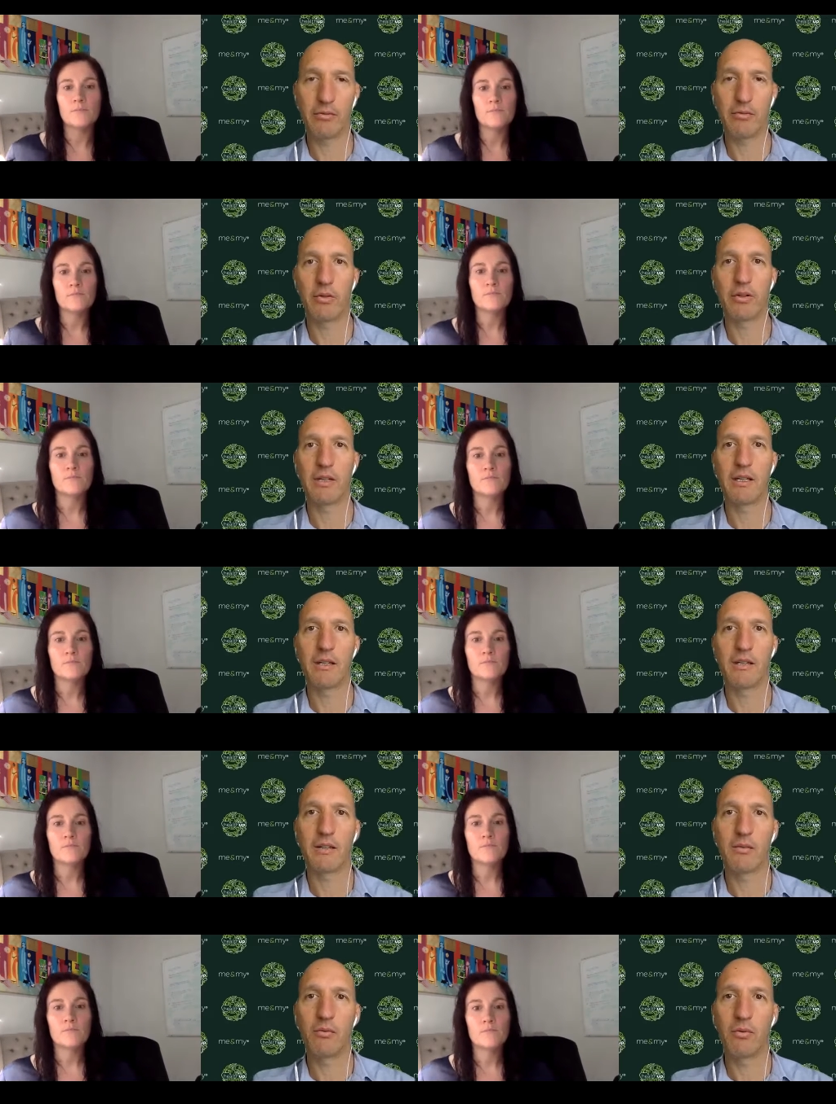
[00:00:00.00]
Speaker 1: how is it
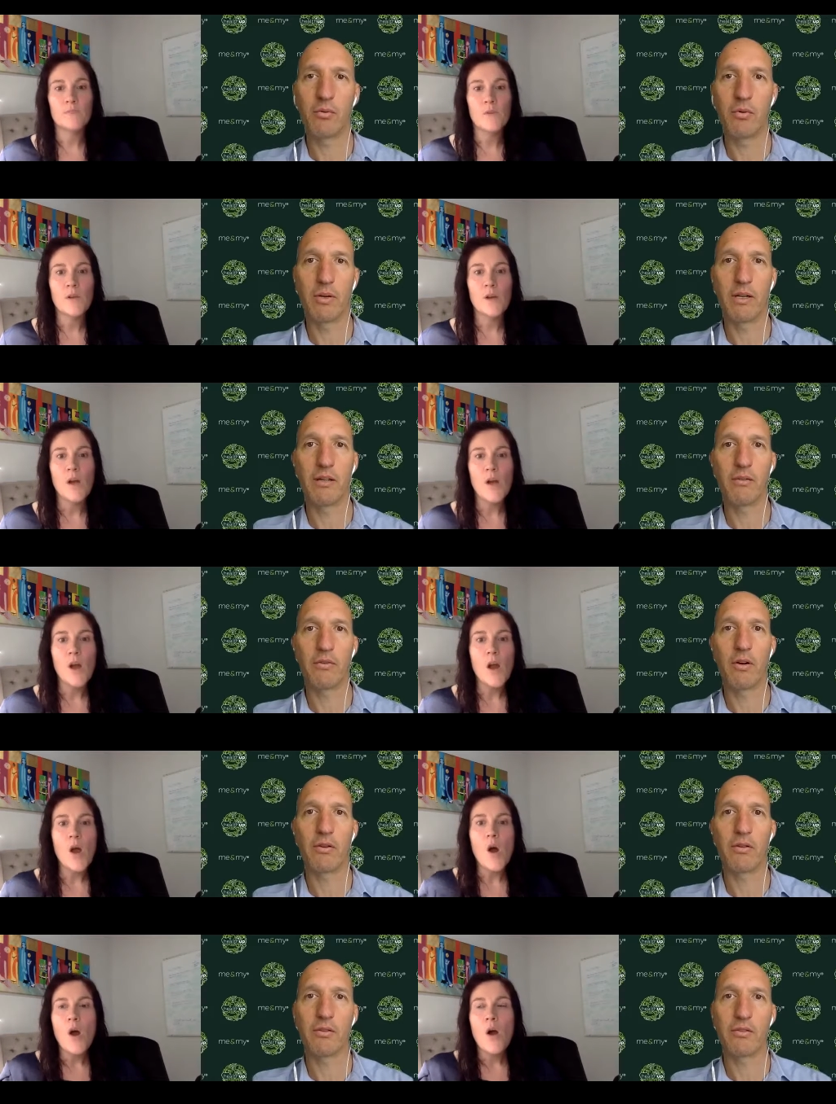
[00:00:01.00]
working?
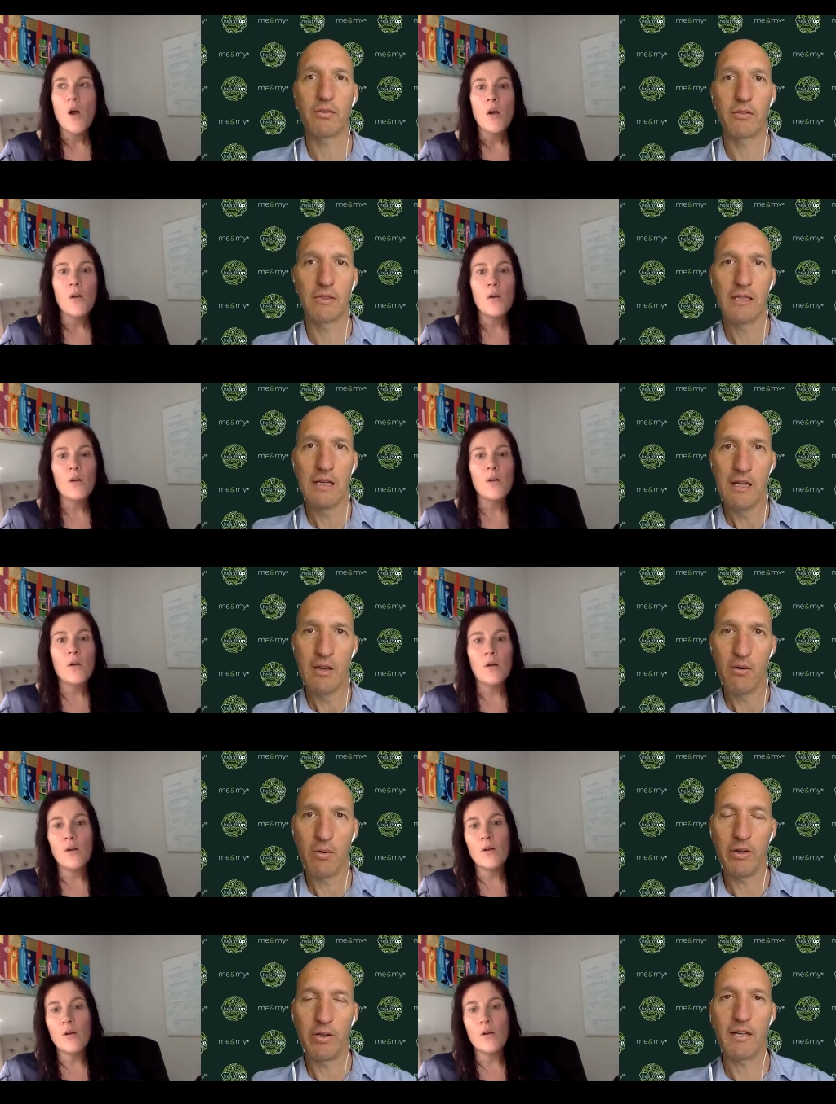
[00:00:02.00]
Where do you focus
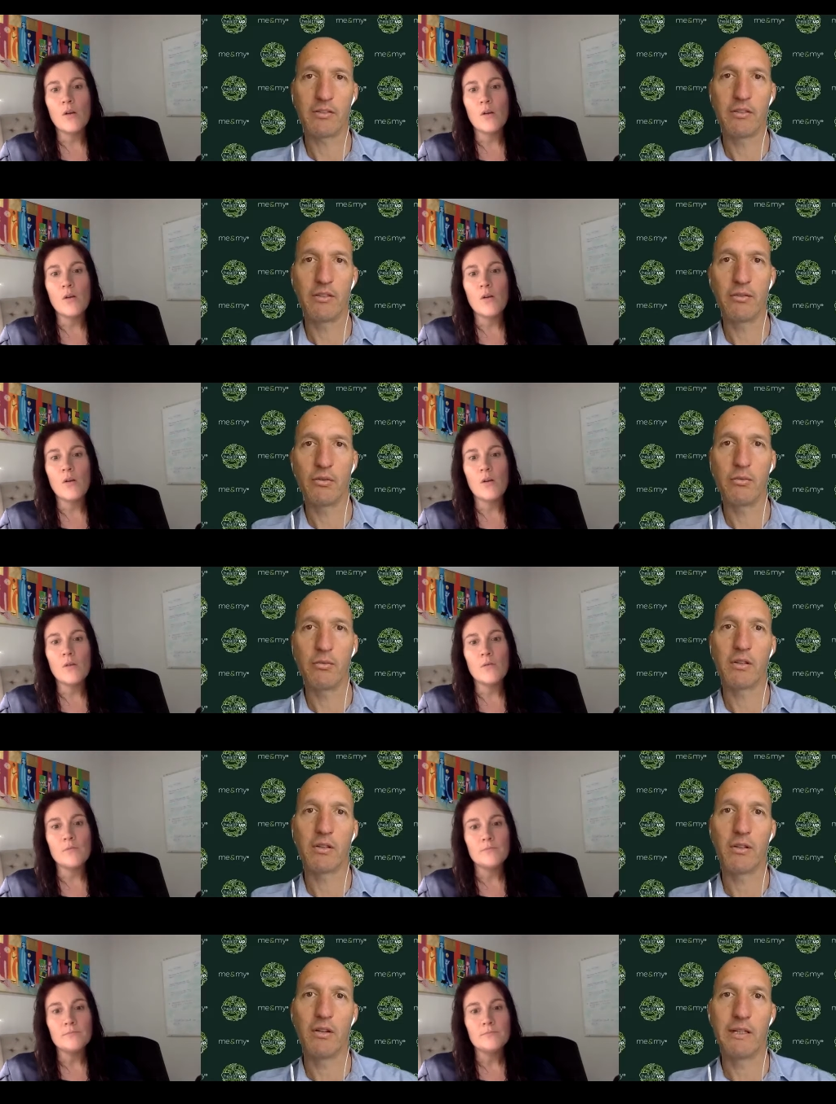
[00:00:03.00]
and what do you
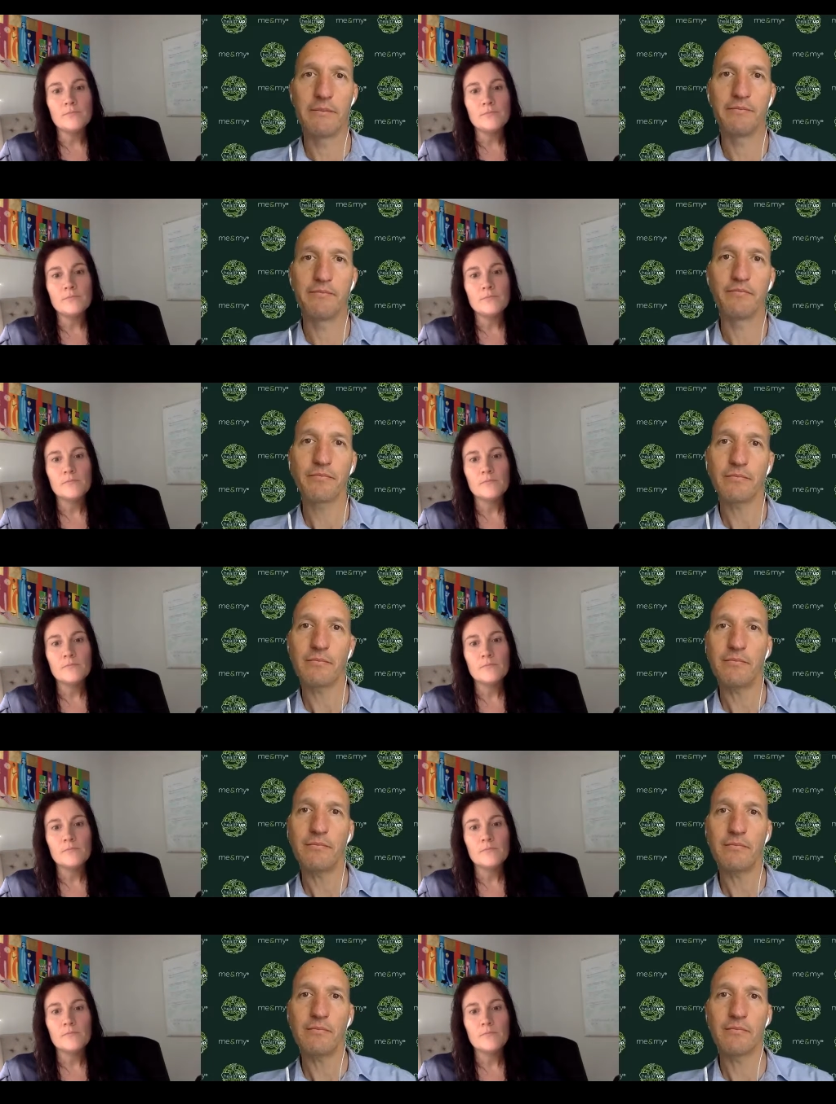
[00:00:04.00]
actually do with the client?
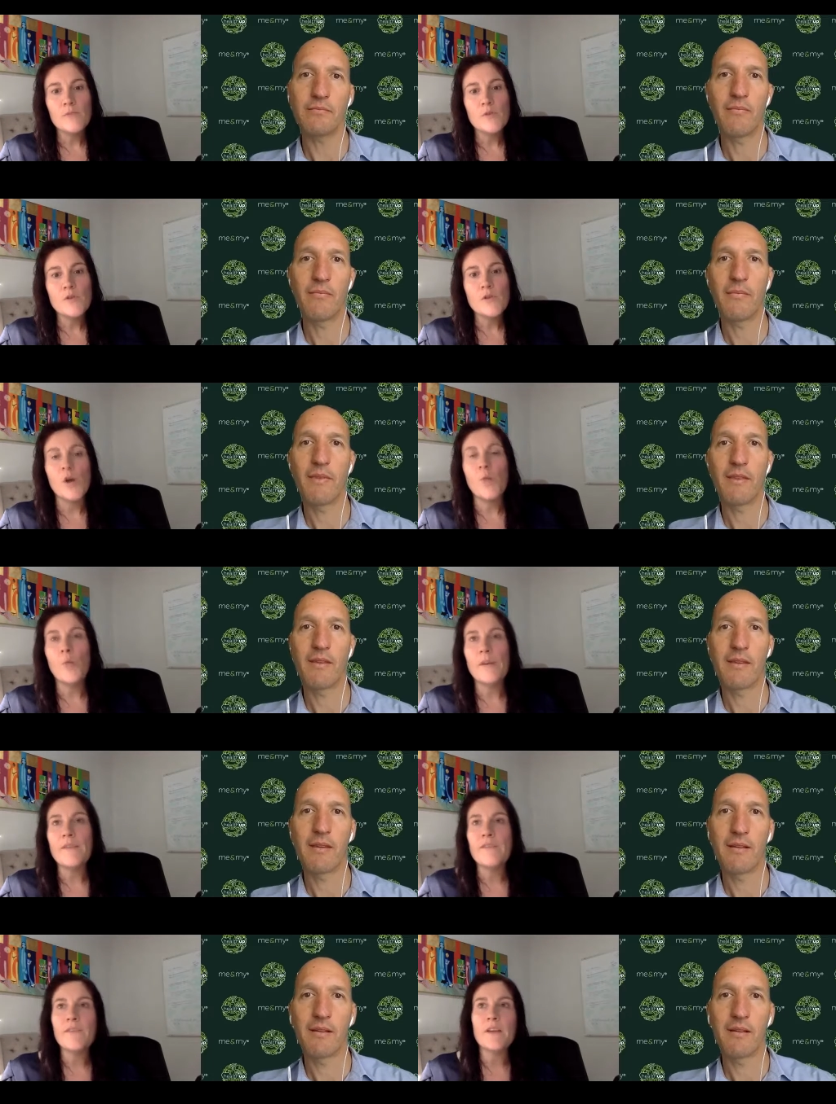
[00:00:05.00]
Speaker 2: So
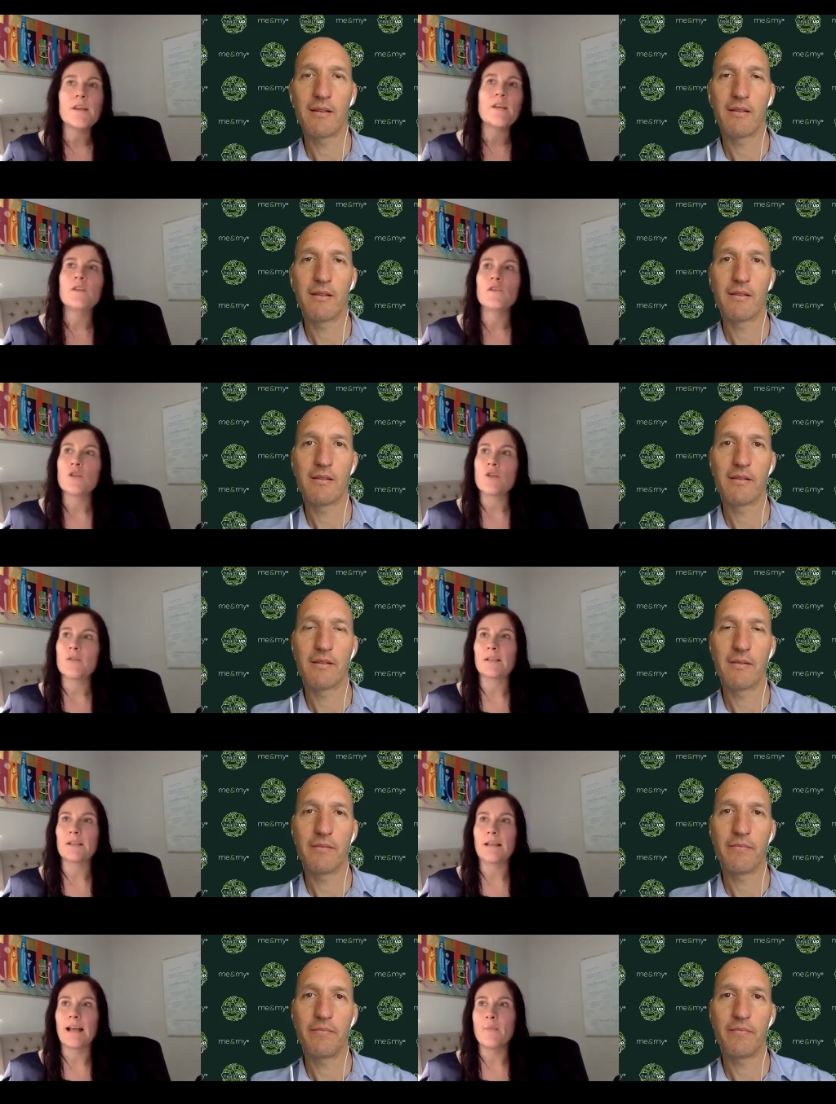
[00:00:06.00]
with the neural
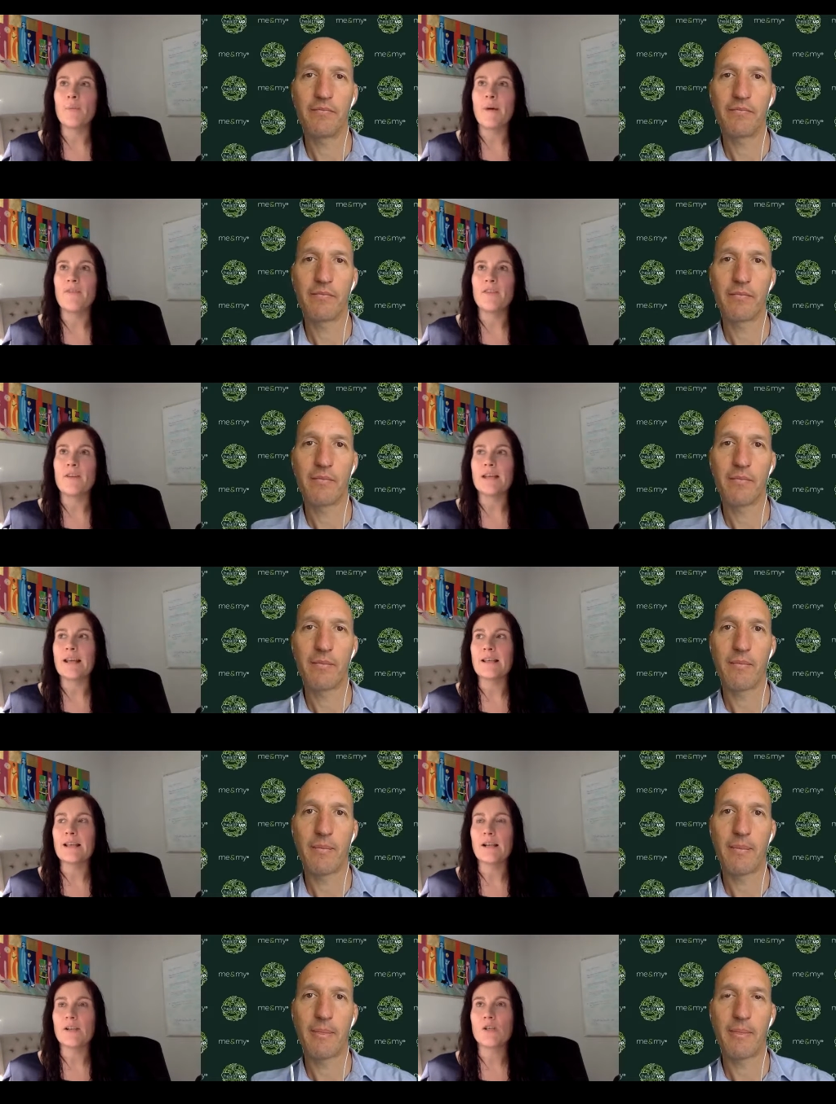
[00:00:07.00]
alignment method, it's
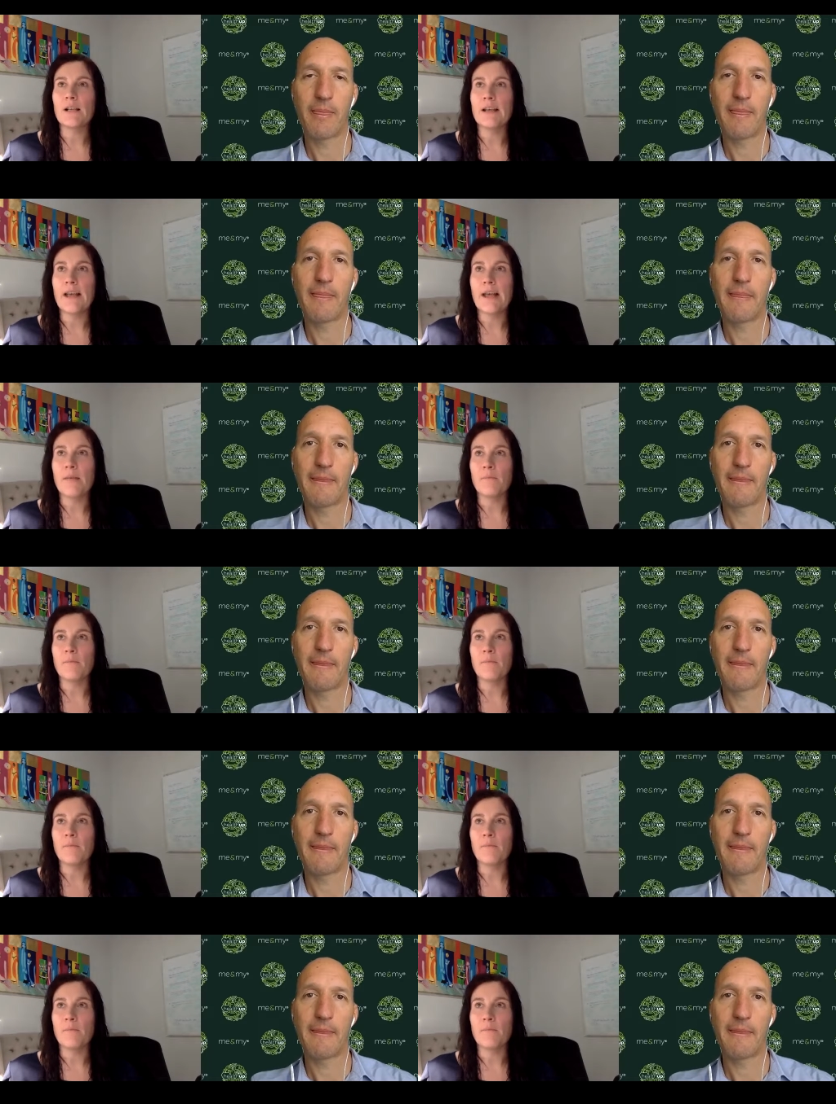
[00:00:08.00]
actually